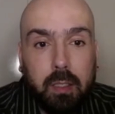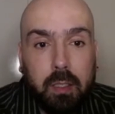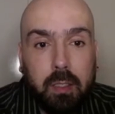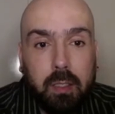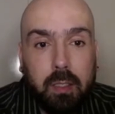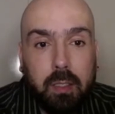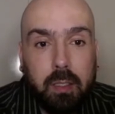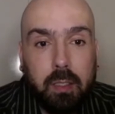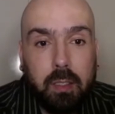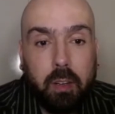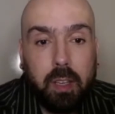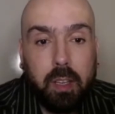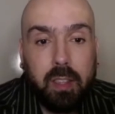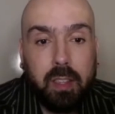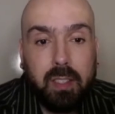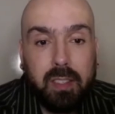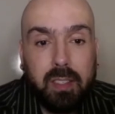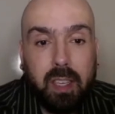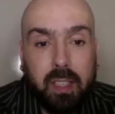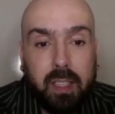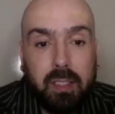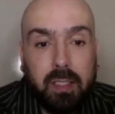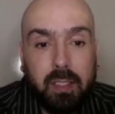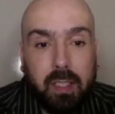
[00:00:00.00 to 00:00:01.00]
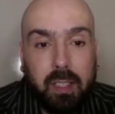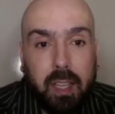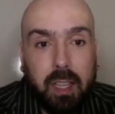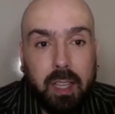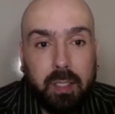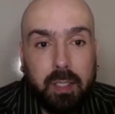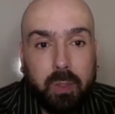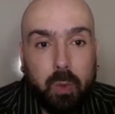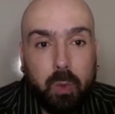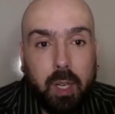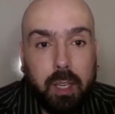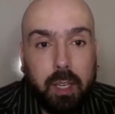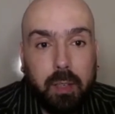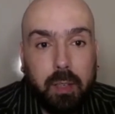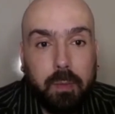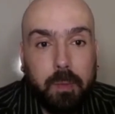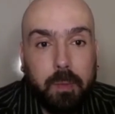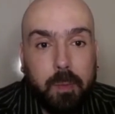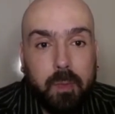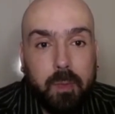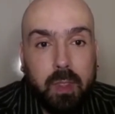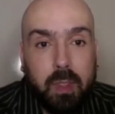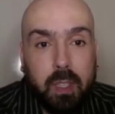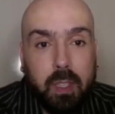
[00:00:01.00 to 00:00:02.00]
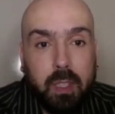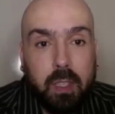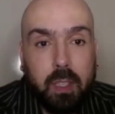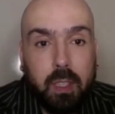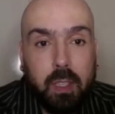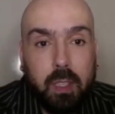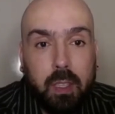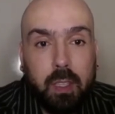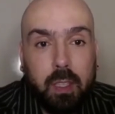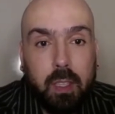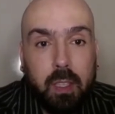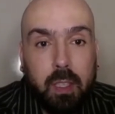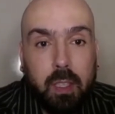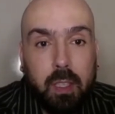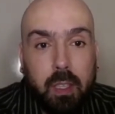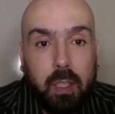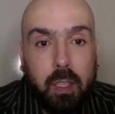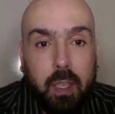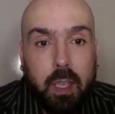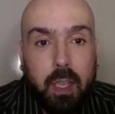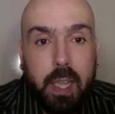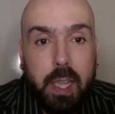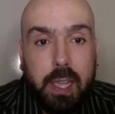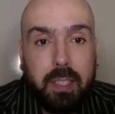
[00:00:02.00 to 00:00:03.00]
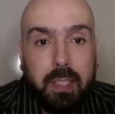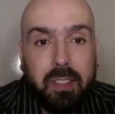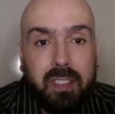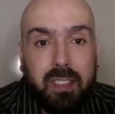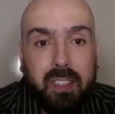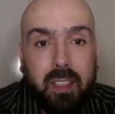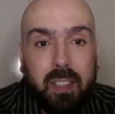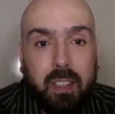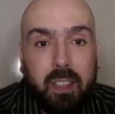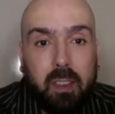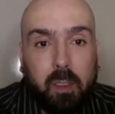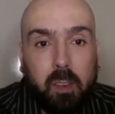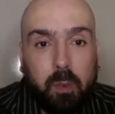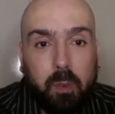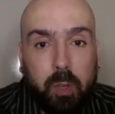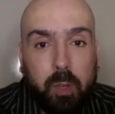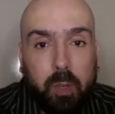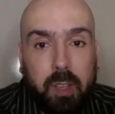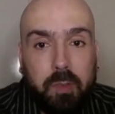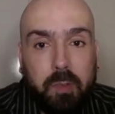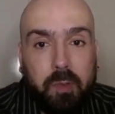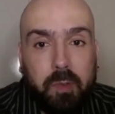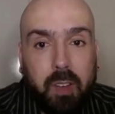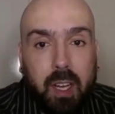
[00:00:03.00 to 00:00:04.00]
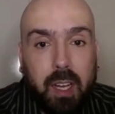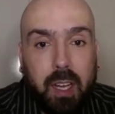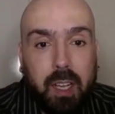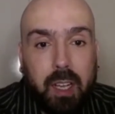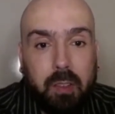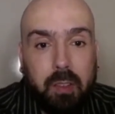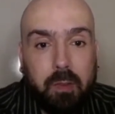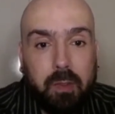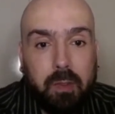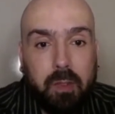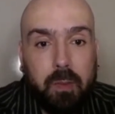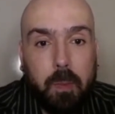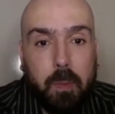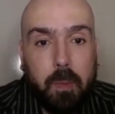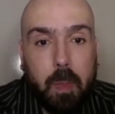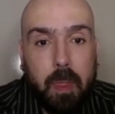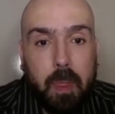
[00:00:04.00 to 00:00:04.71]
sorry, the second to last one, Esther 3:5.